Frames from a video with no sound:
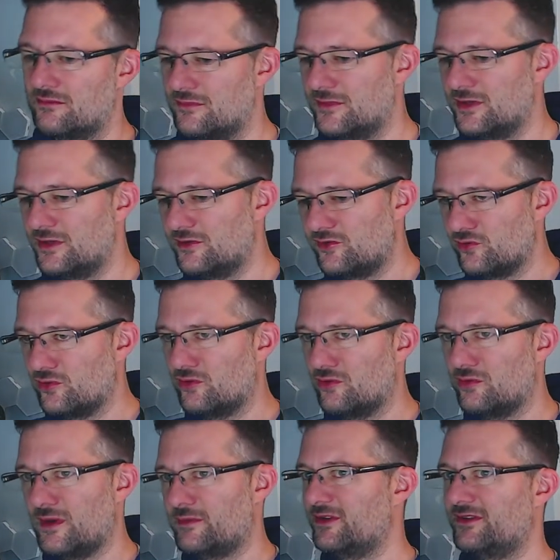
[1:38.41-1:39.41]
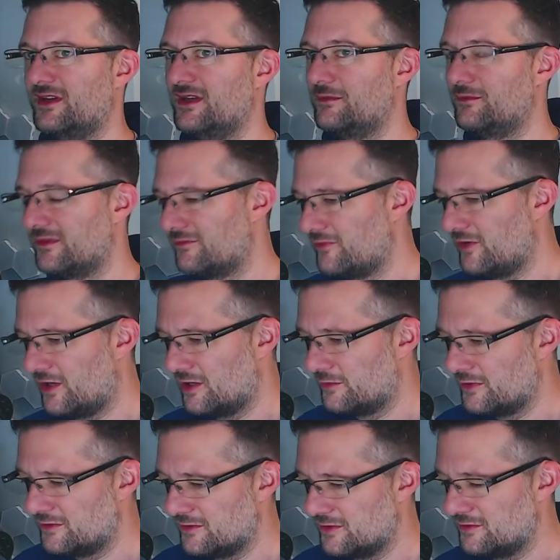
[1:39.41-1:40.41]
use your MS Teams
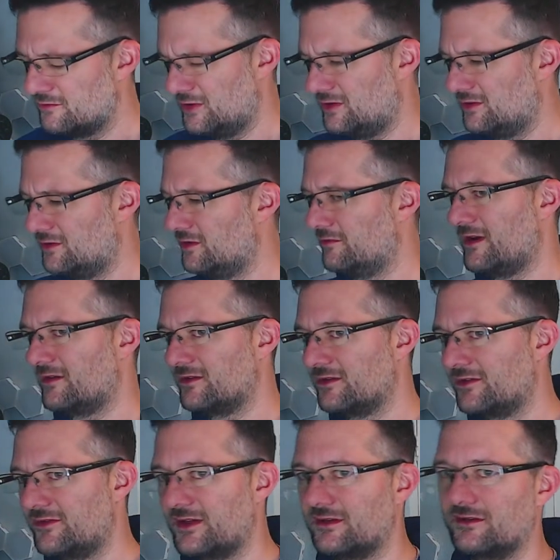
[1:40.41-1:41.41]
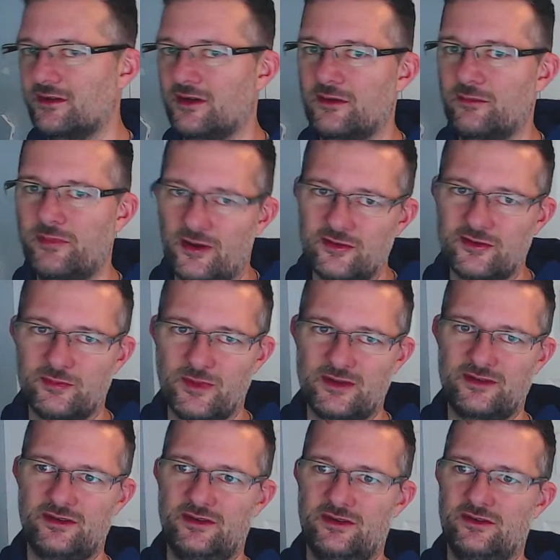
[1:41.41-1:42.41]
environment, and you can do various things like post
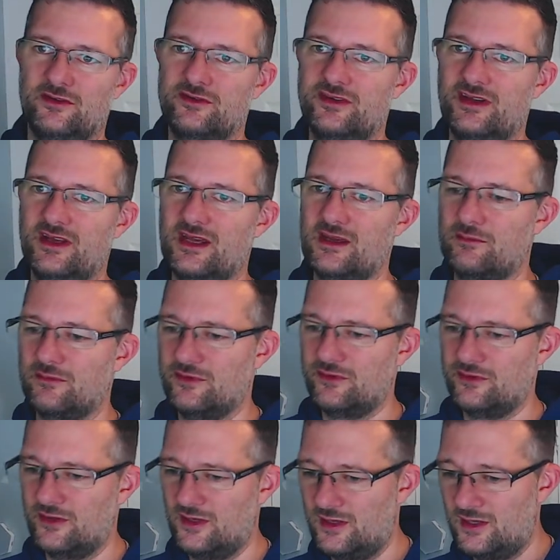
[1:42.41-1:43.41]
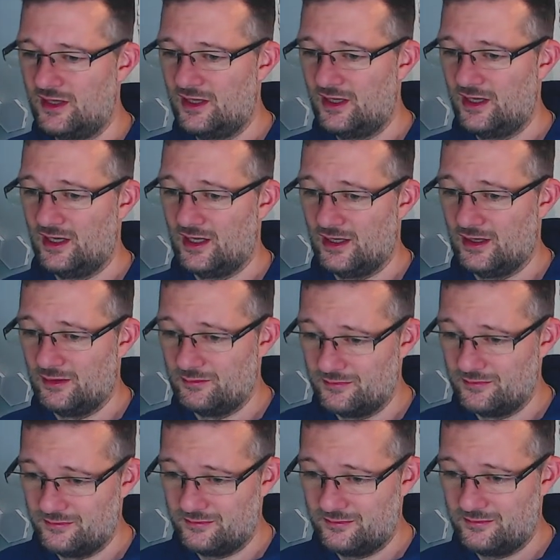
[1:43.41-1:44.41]
messages on Teams.
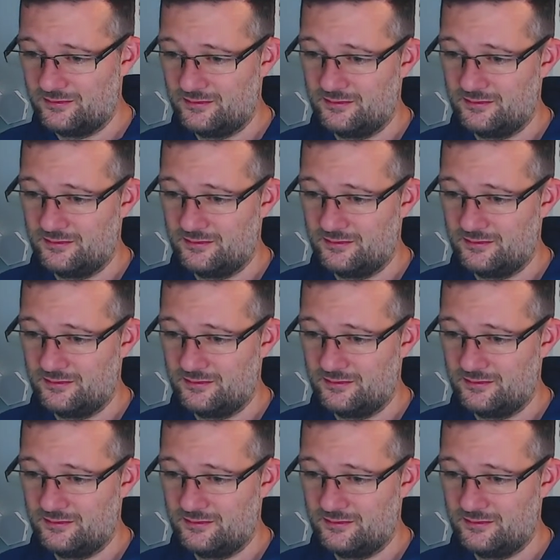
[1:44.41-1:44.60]
Can